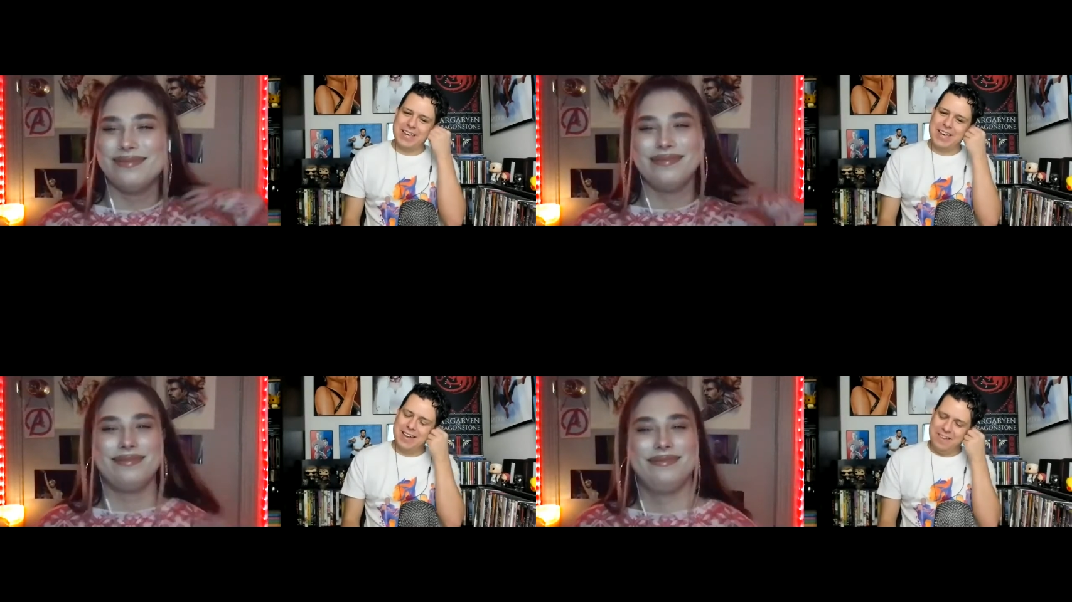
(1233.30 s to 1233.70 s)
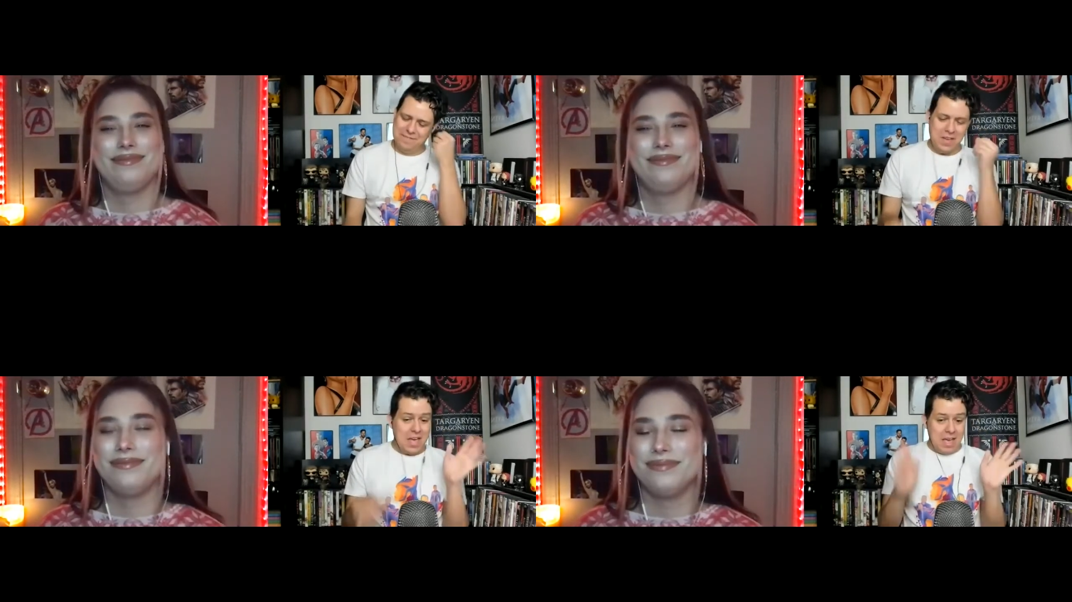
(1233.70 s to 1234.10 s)
Speaker 1: of
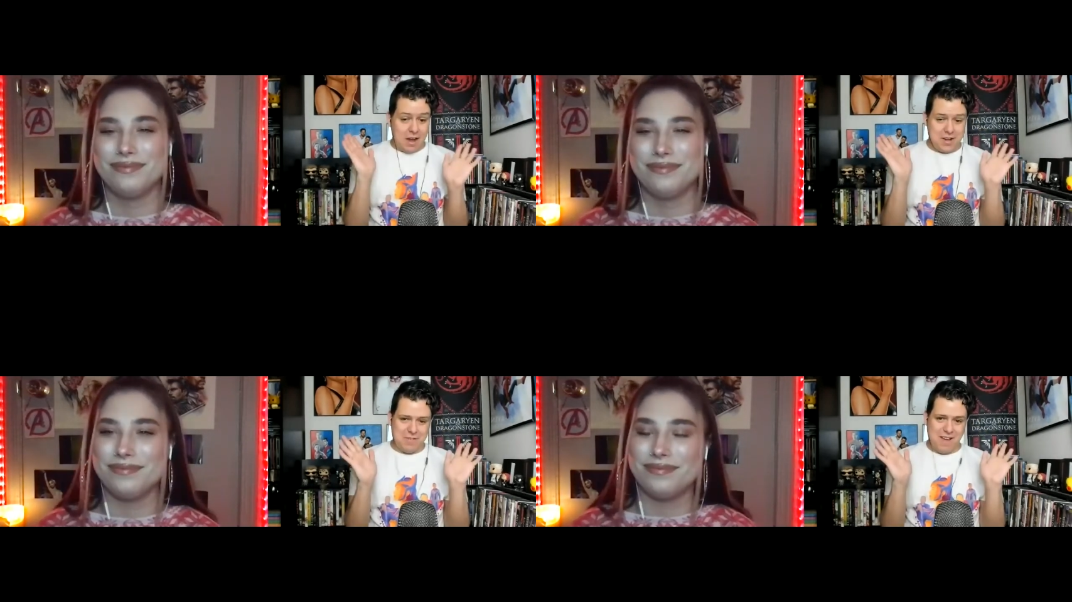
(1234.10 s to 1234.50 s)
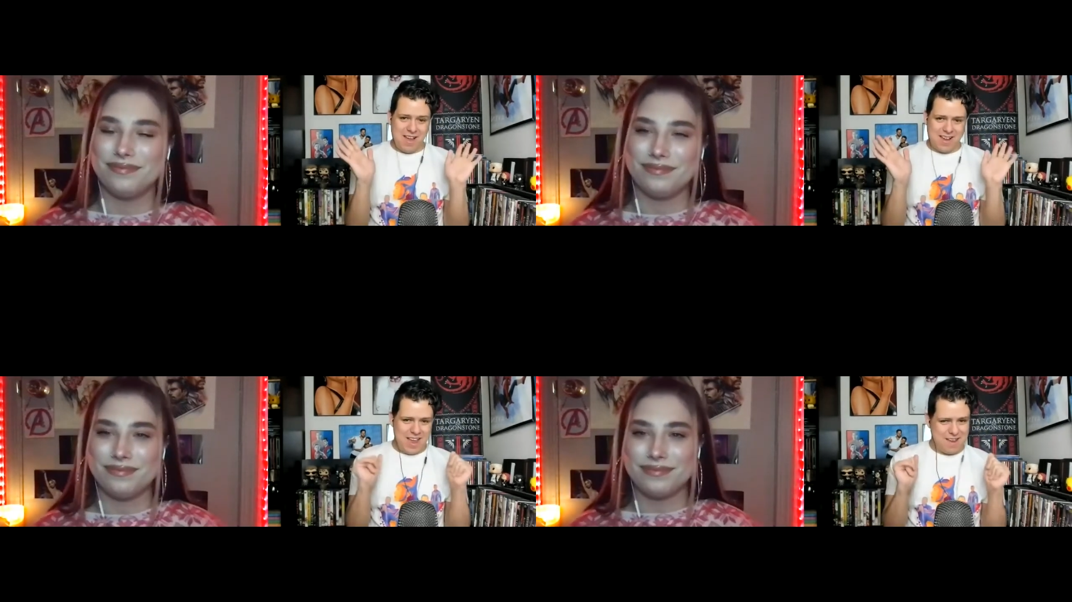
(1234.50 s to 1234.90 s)
our new
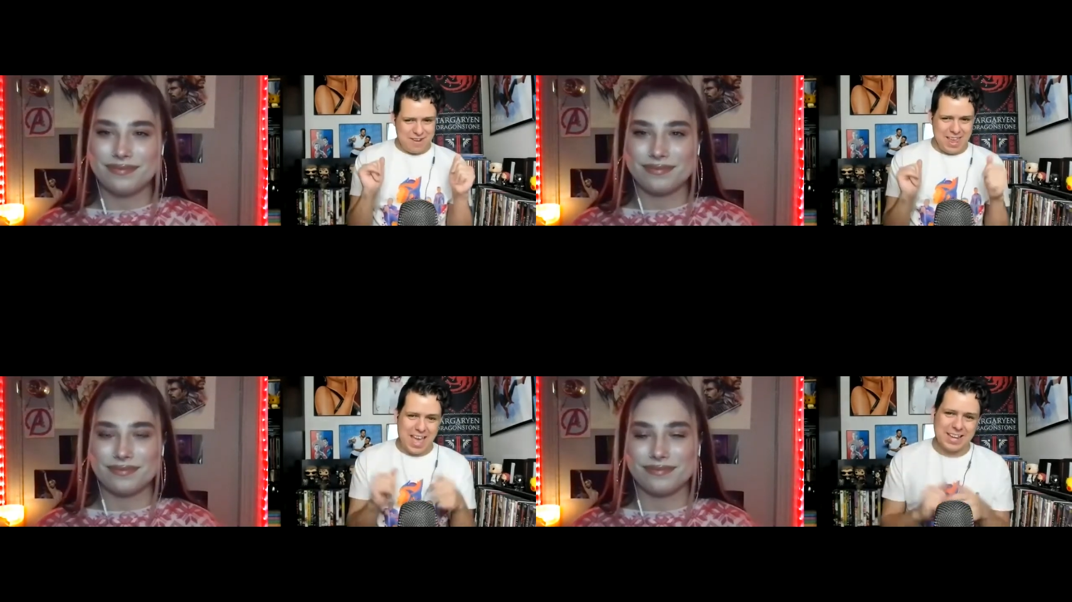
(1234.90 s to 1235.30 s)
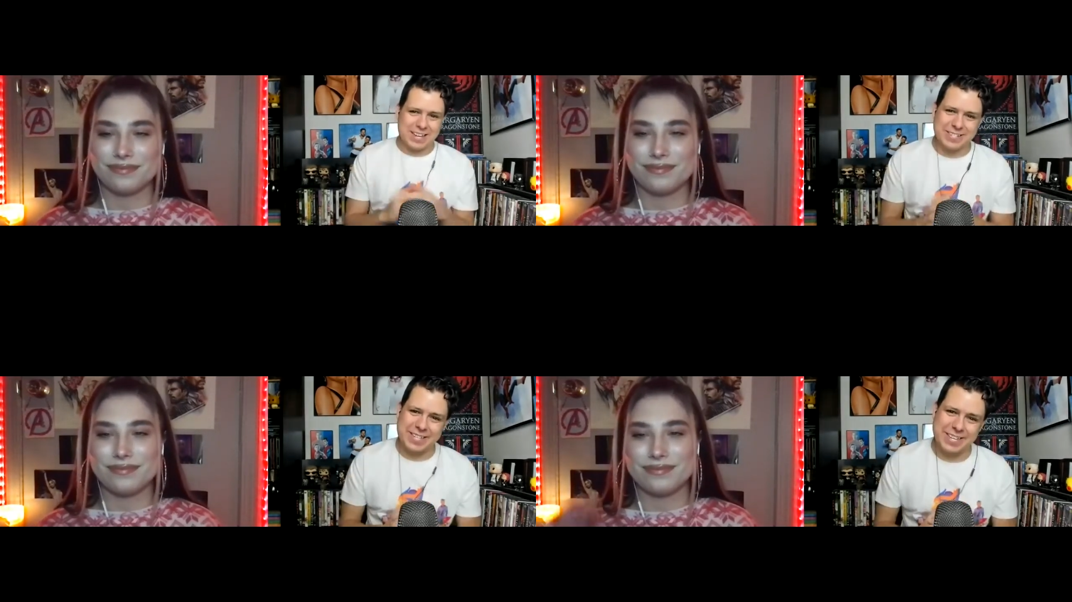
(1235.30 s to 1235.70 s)
Hawkeye
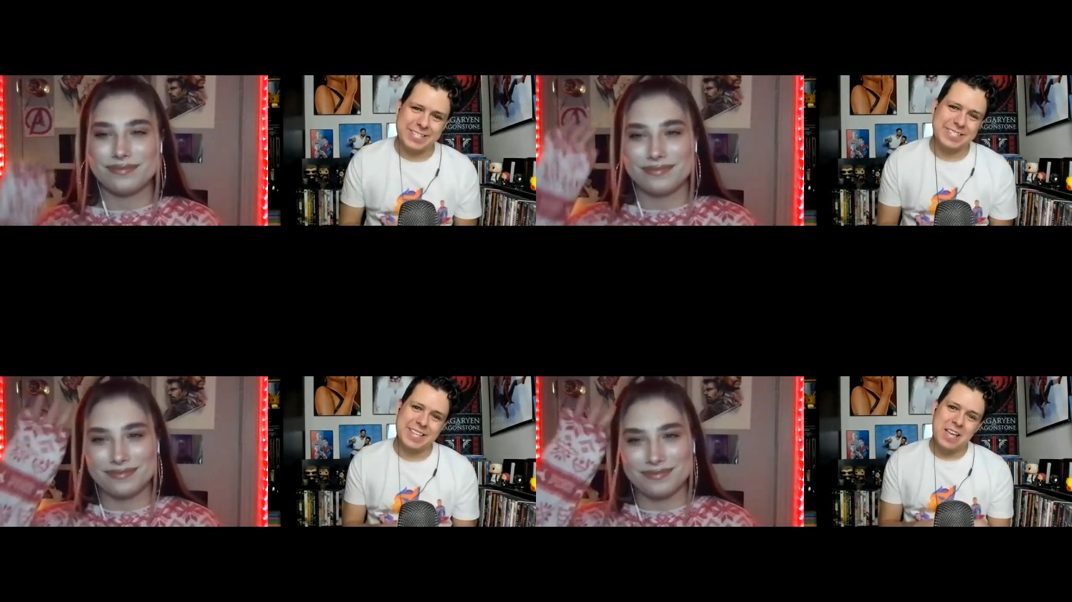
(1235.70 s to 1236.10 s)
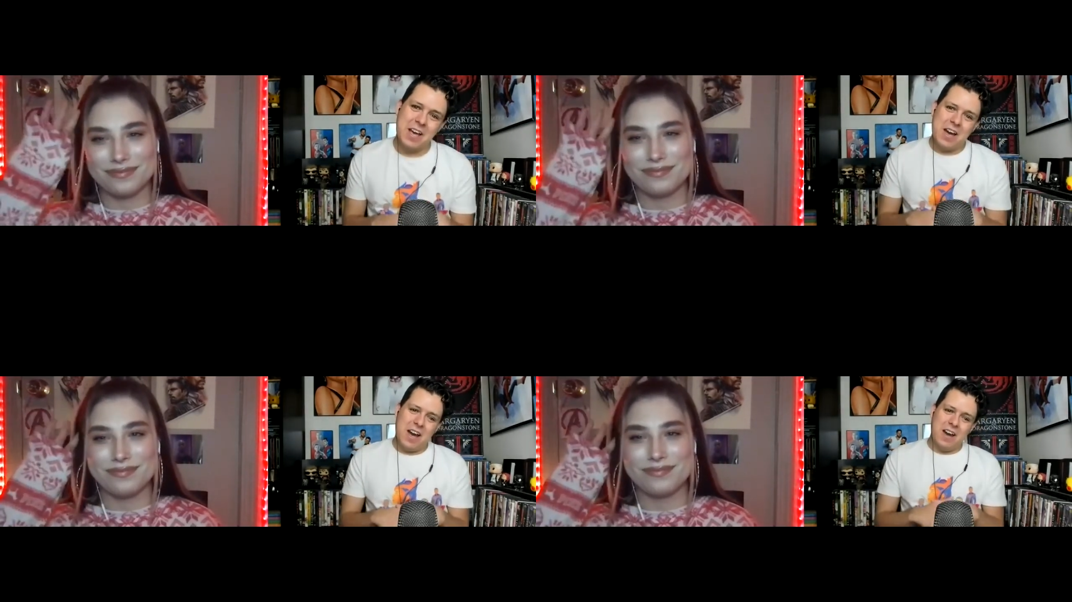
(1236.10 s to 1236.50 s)
reactions.
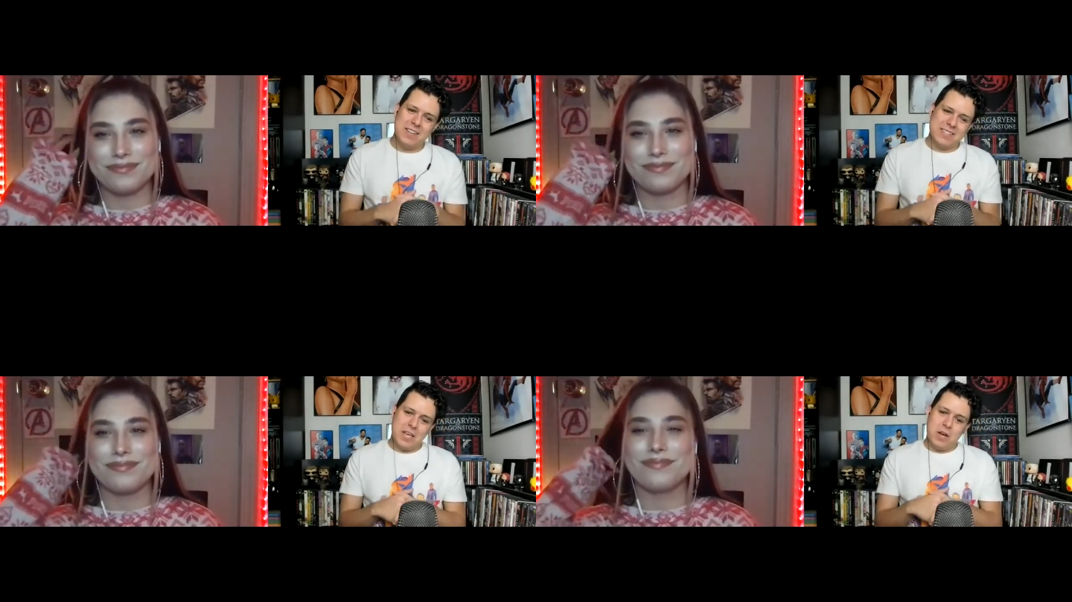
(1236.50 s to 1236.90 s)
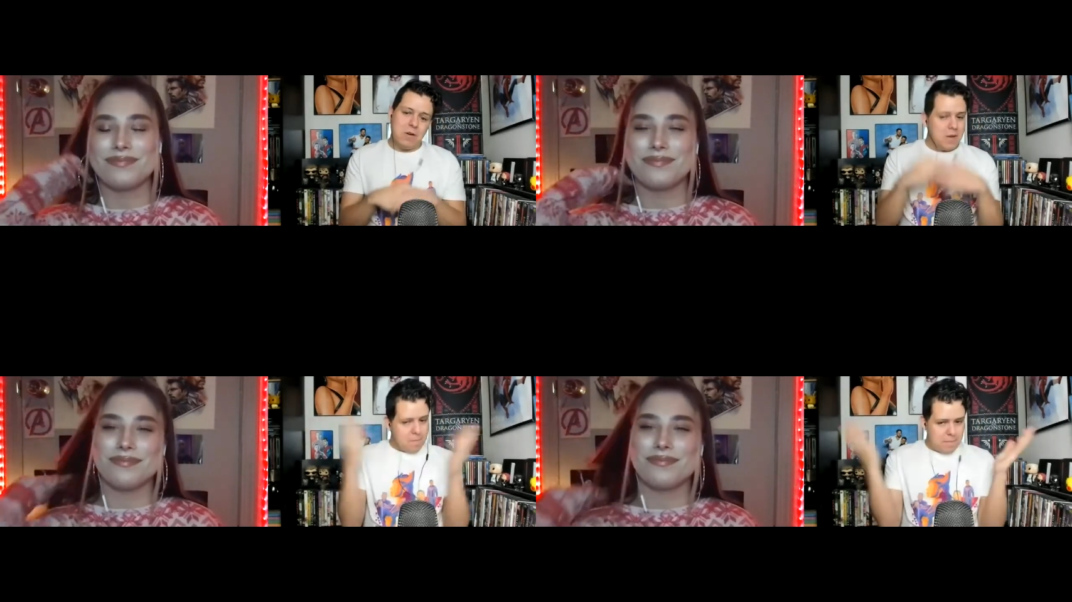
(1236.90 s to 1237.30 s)
Also,
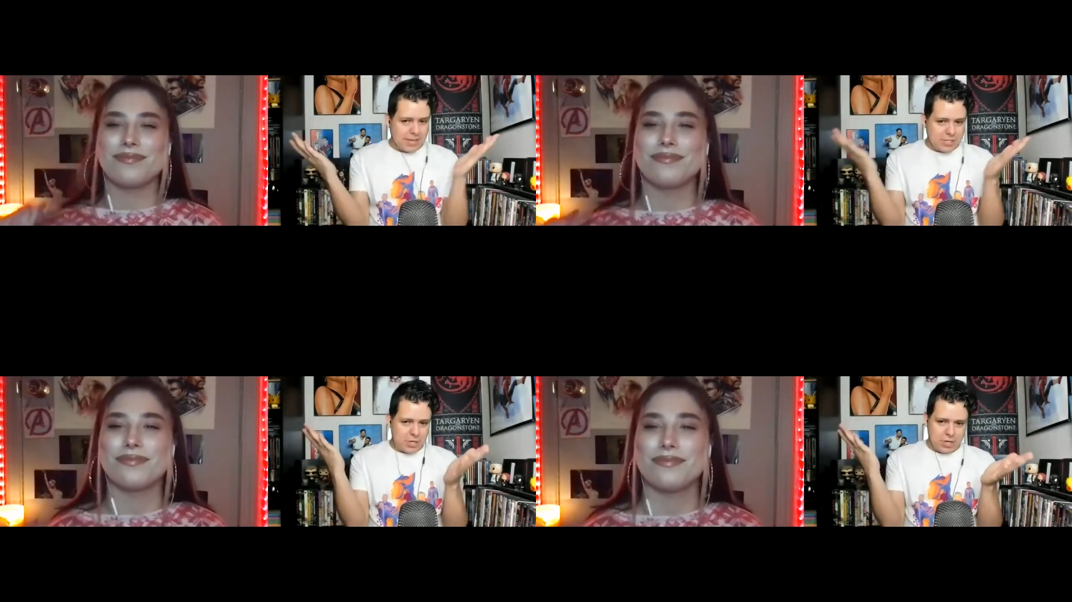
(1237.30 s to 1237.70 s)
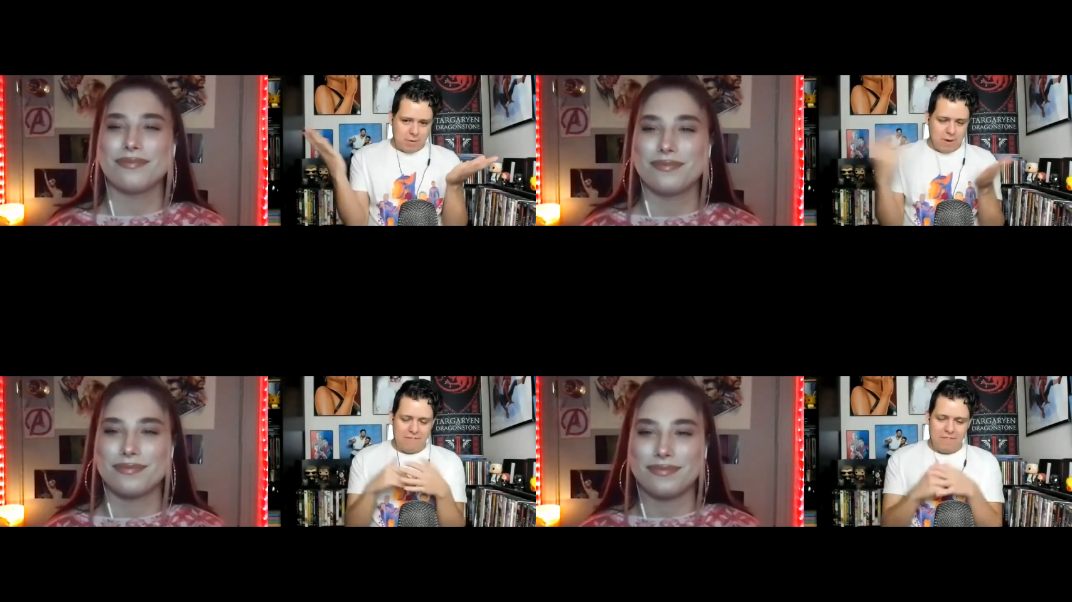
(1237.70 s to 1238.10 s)
make sure you are